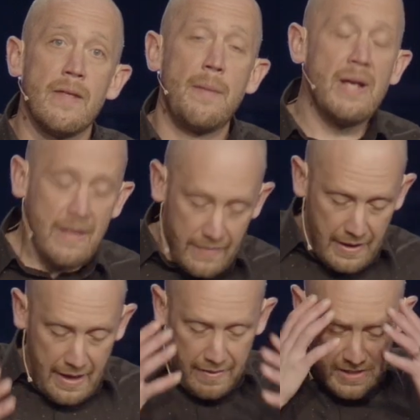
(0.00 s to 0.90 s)
I mean,
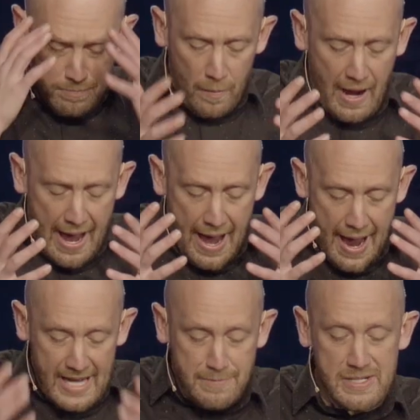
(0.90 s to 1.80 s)
in this moment, I
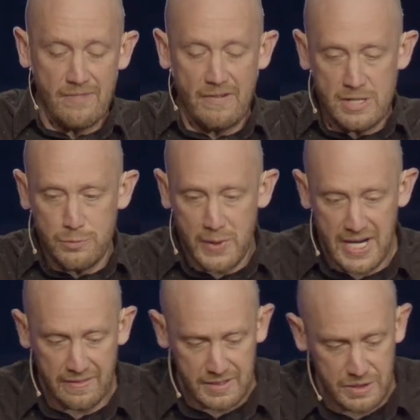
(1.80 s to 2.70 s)
asked myself, as I was
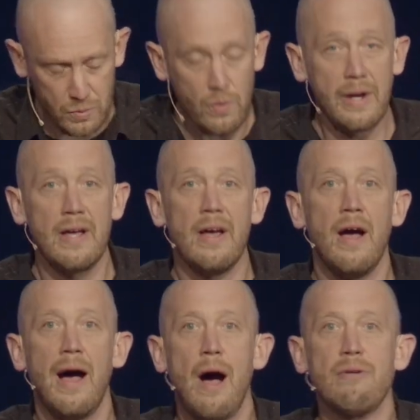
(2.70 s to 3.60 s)
reading the story,
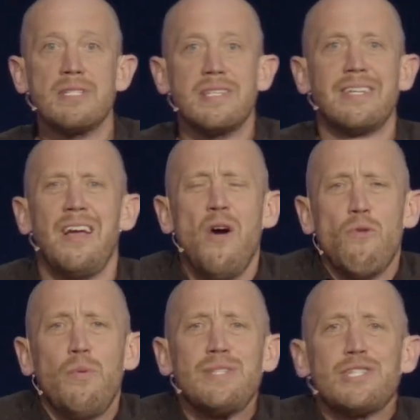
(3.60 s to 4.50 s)
I was thinking,
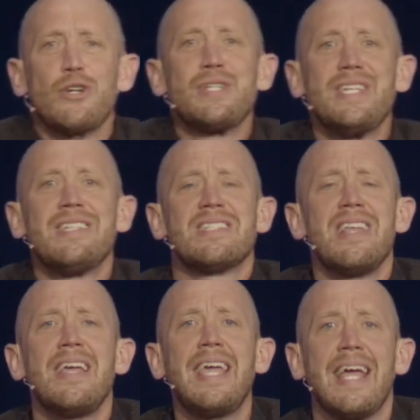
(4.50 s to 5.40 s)
what was Xerxes
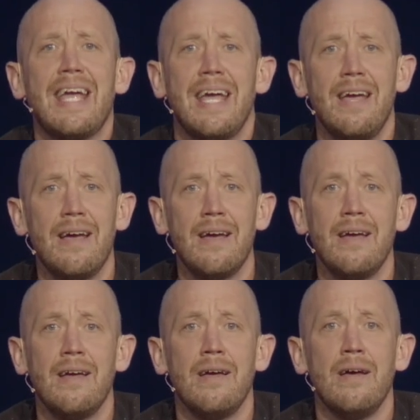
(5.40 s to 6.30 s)
thinking?
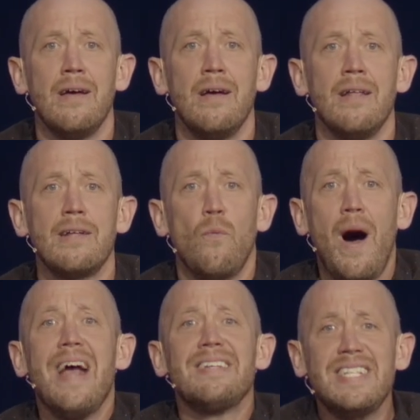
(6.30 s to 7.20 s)
Like,
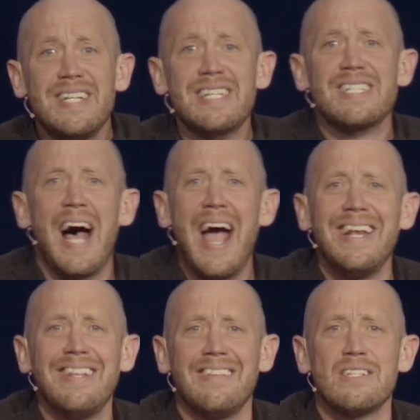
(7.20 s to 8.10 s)
why is he
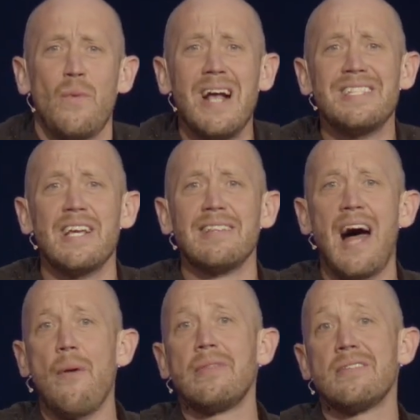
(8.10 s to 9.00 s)
deciding this? Why is he
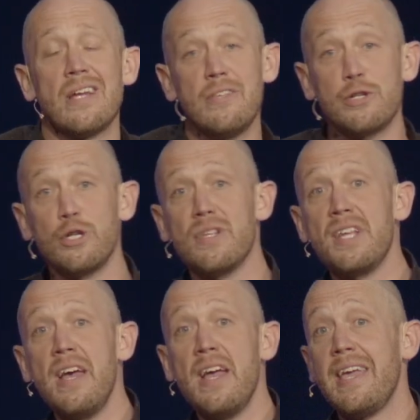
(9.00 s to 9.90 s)
allowing this? And the truth is,
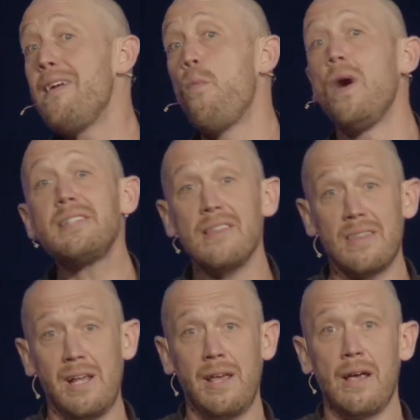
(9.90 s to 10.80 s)
he wasn't
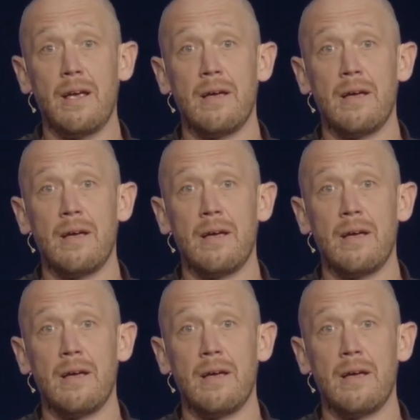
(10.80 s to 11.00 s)
thinking.